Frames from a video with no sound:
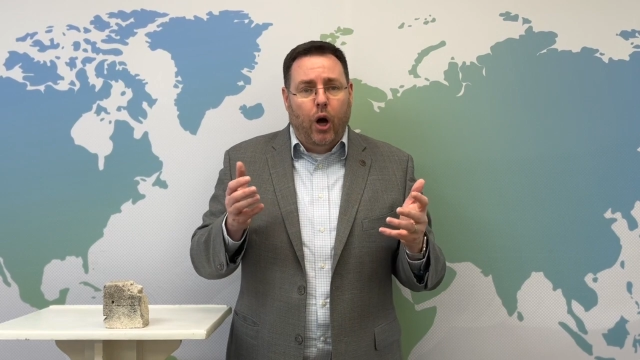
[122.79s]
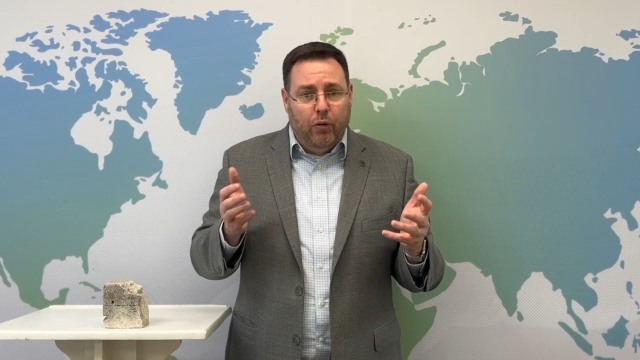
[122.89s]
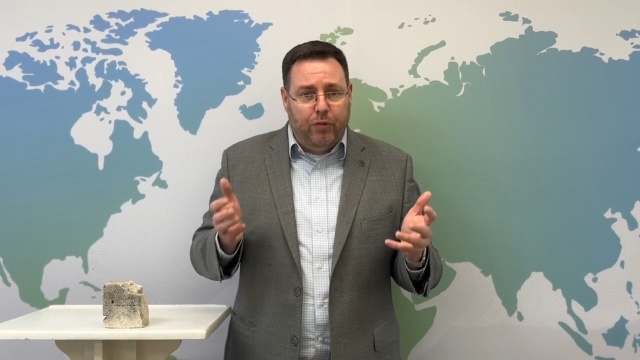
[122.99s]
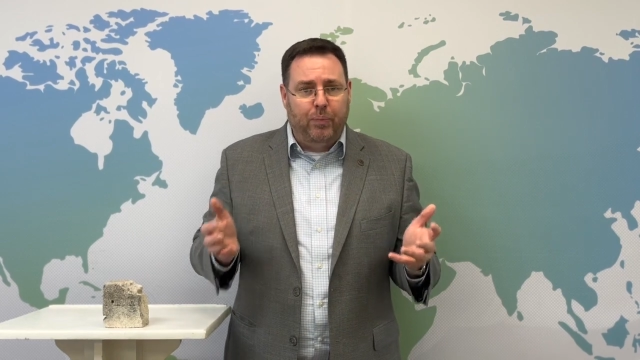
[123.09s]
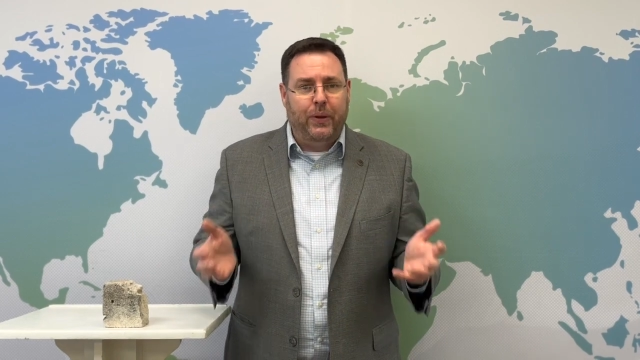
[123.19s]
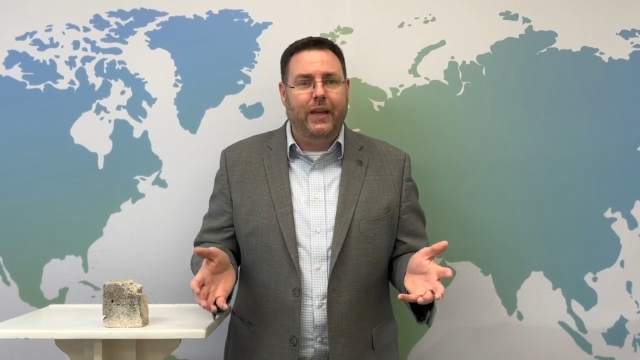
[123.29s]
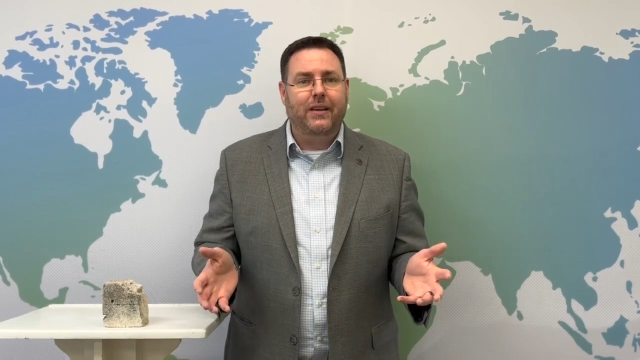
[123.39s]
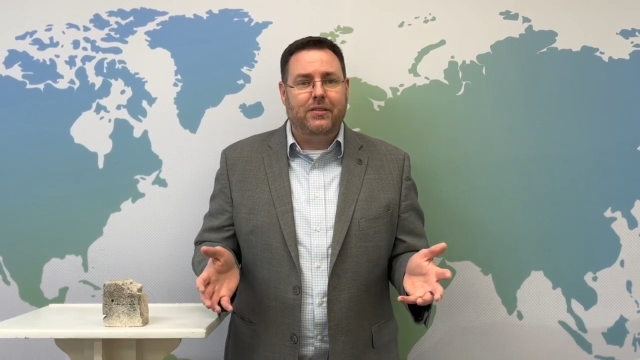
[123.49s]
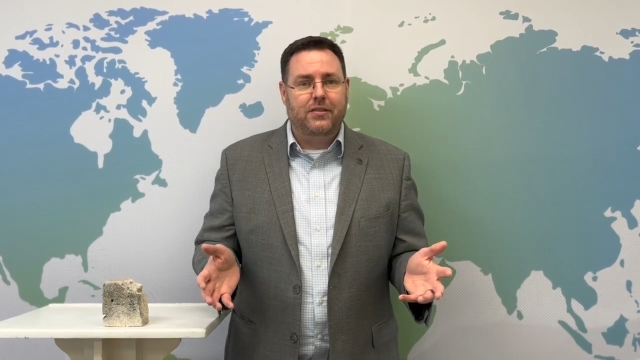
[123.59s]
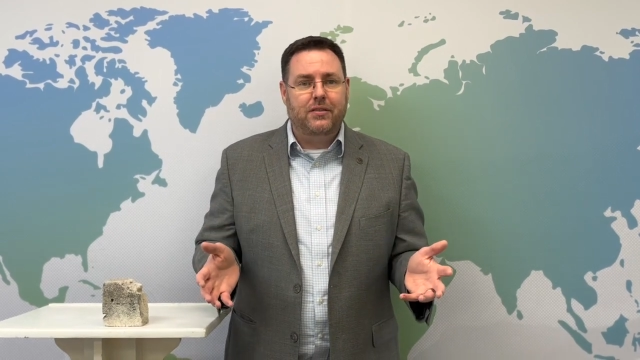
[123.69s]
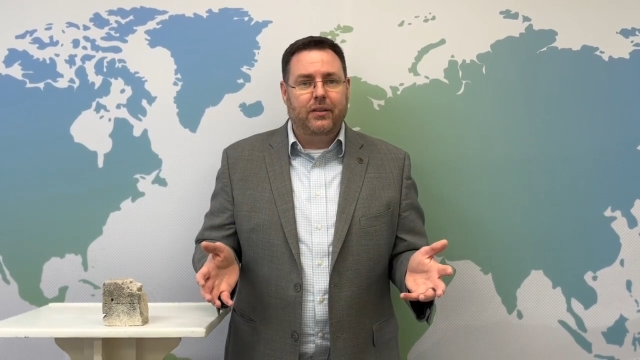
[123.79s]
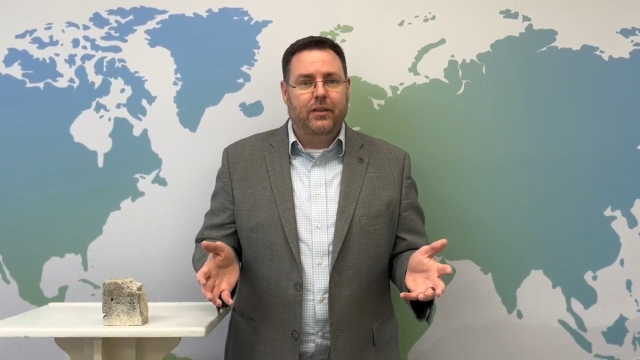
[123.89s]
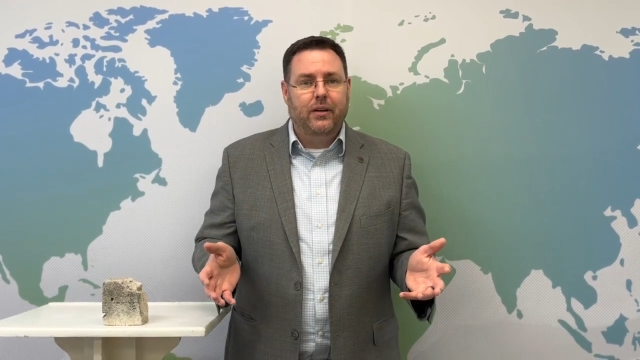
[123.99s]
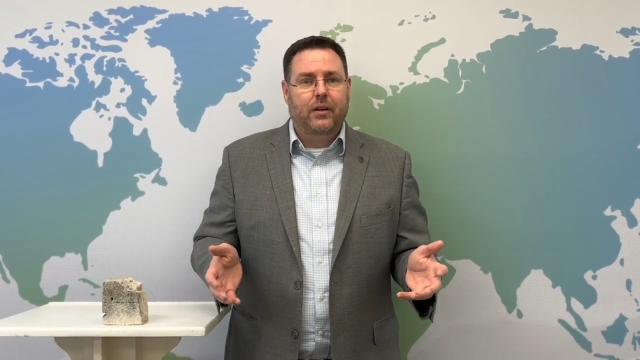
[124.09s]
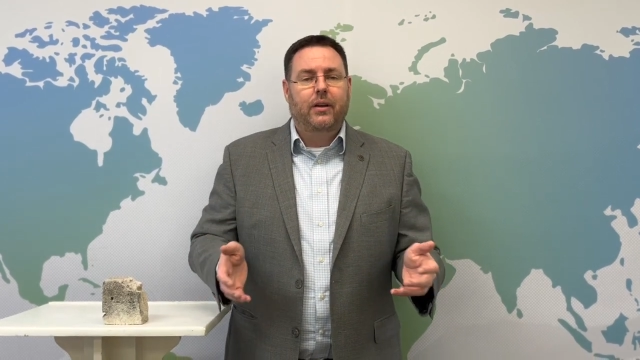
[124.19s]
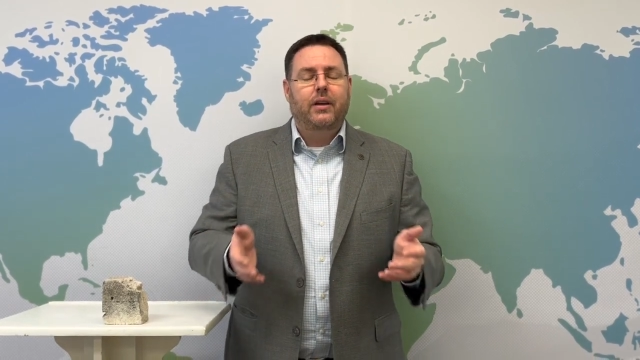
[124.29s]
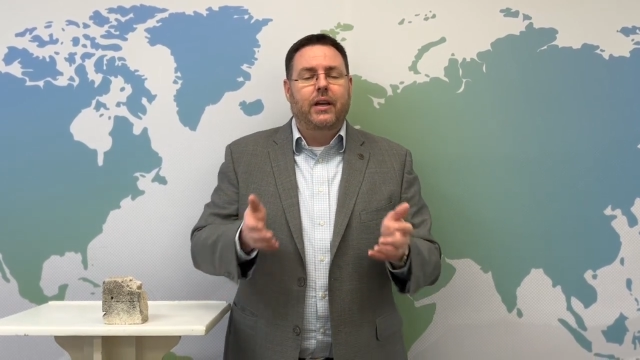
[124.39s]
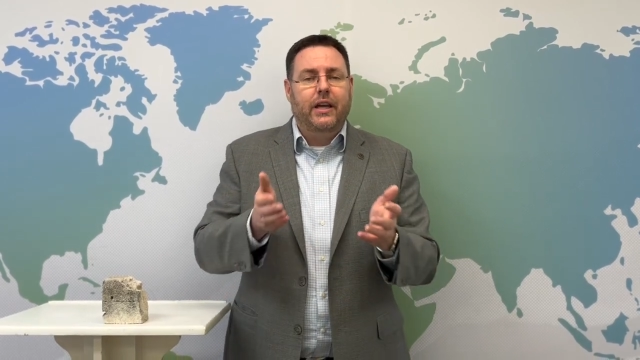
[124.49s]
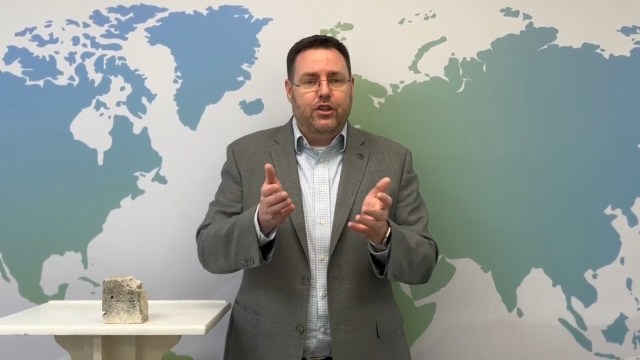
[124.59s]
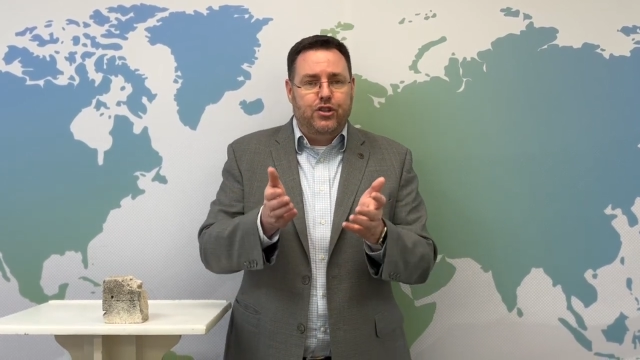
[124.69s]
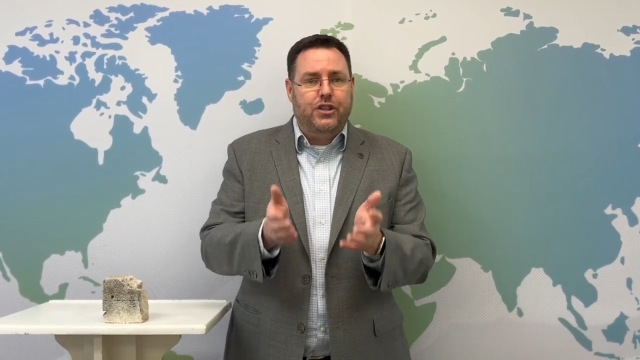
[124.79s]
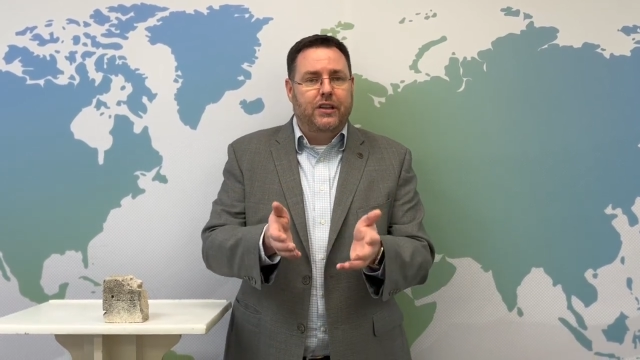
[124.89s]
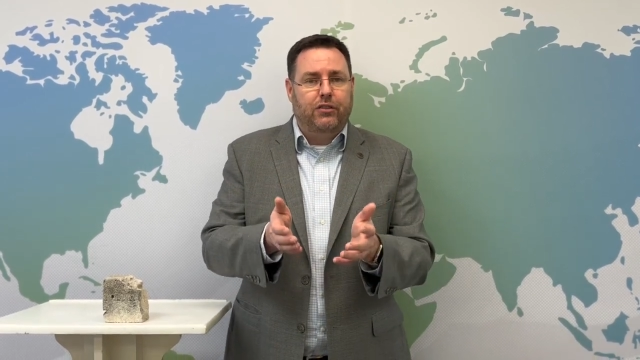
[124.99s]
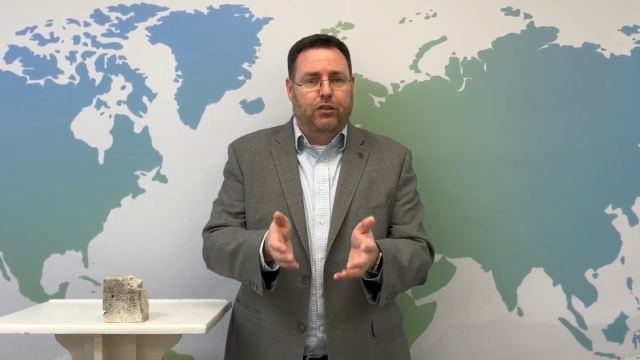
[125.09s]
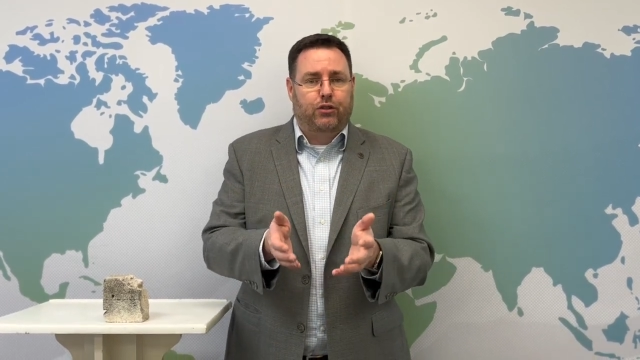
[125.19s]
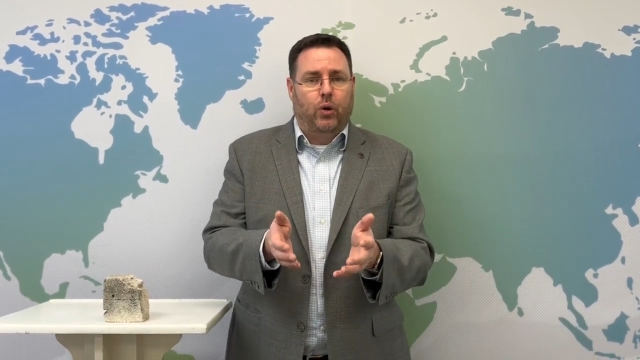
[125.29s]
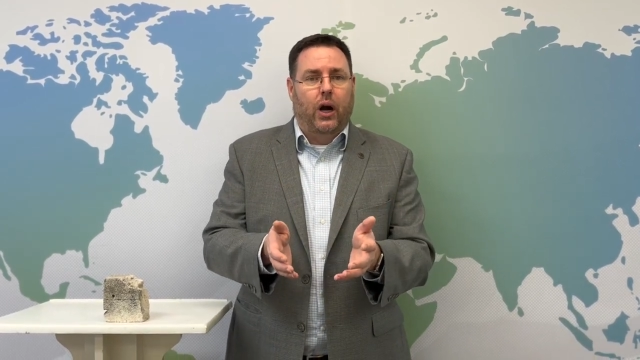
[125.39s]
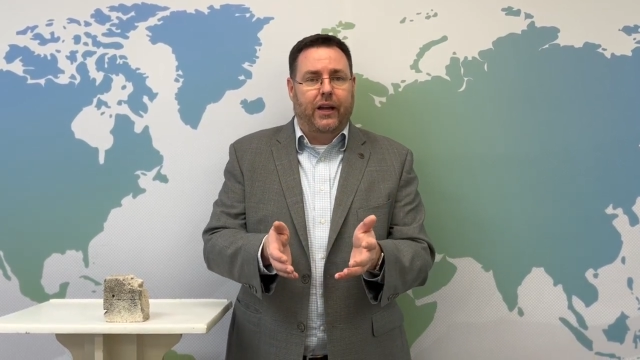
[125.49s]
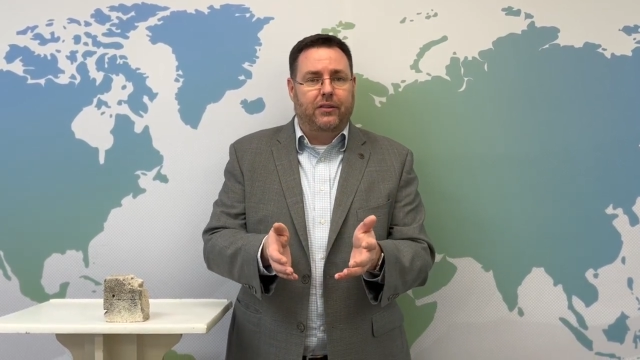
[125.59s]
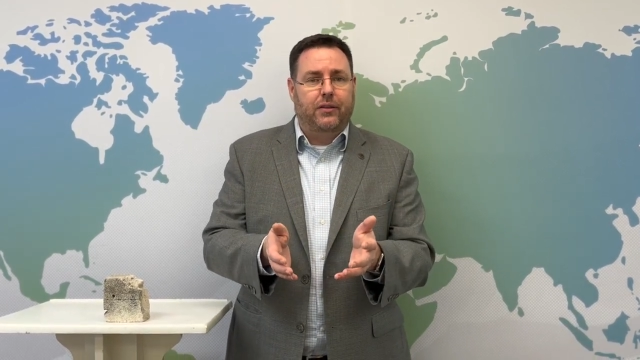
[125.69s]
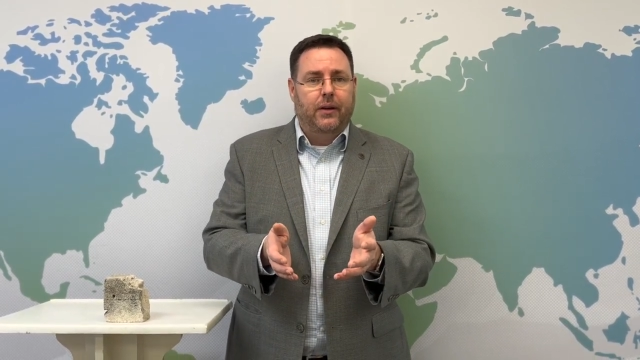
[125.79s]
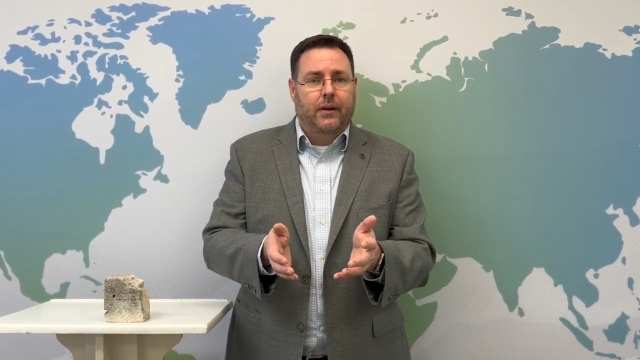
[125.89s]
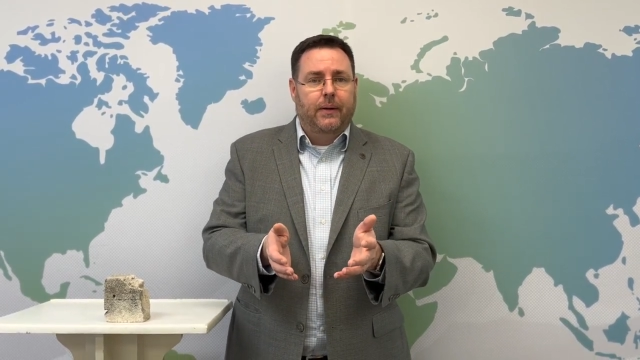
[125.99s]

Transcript: of peace in Jesus Christ?